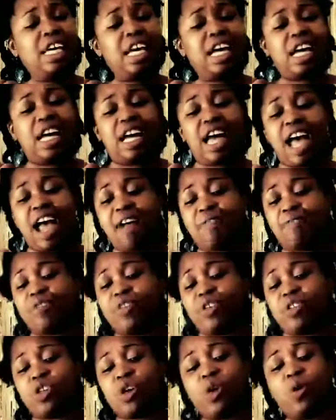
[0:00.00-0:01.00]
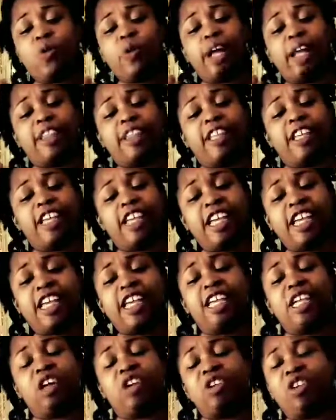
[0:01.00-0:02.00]
aftertone at the
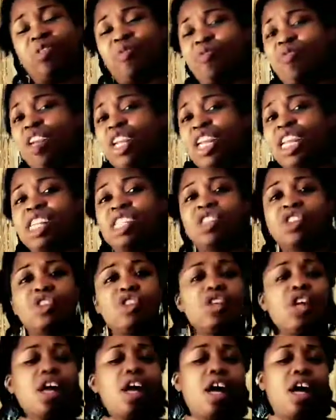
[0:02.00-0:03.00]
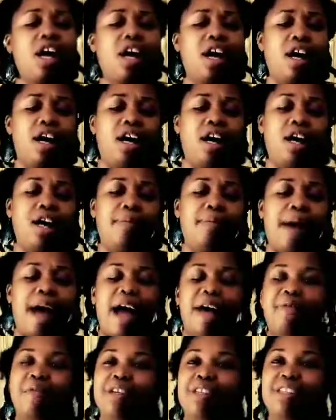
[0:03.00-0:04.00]
end on the finish.
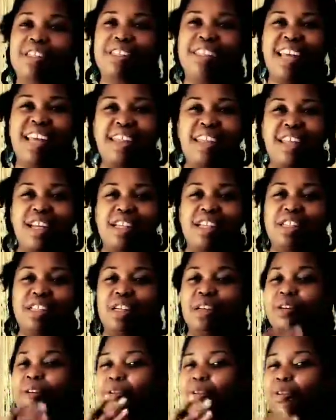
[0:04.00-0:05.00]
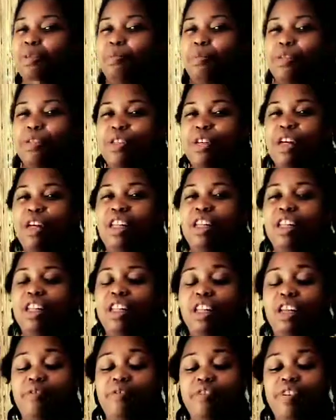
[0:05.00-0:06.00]
I wouldn't say that it's
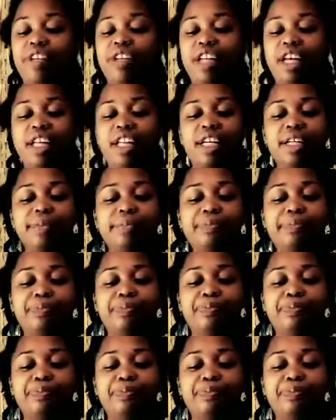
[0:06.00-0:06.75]
particularly vanilla.